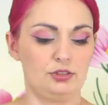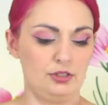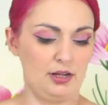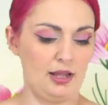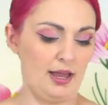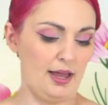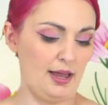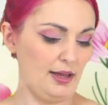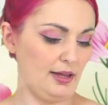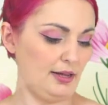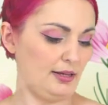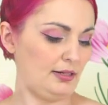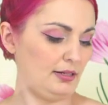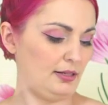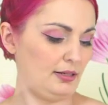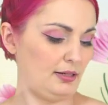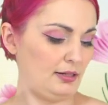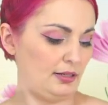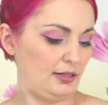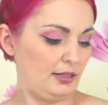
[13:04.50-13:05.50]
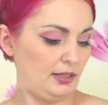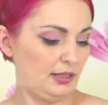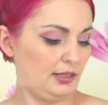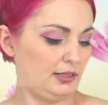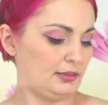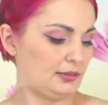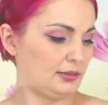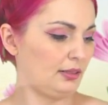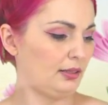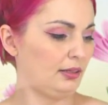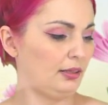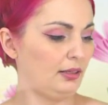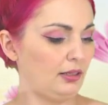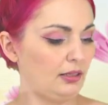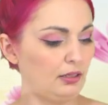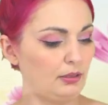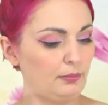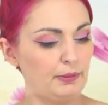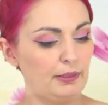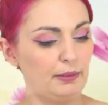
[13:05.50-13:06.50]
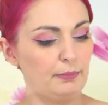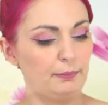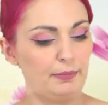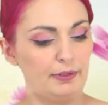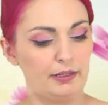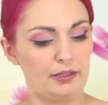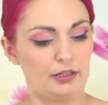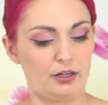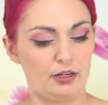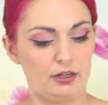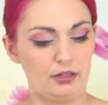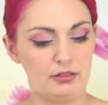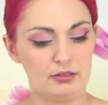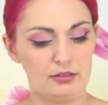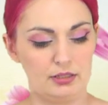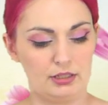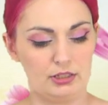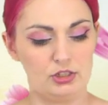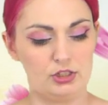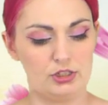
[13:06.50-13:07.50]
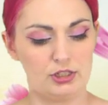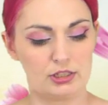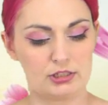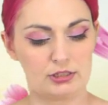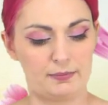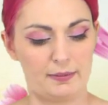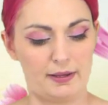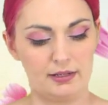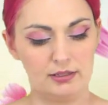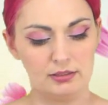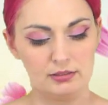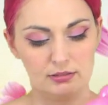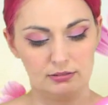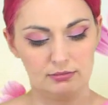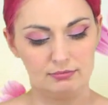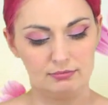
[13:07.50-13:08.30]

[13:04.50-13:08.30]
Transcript: her head is a little bit bigger than you'd expect,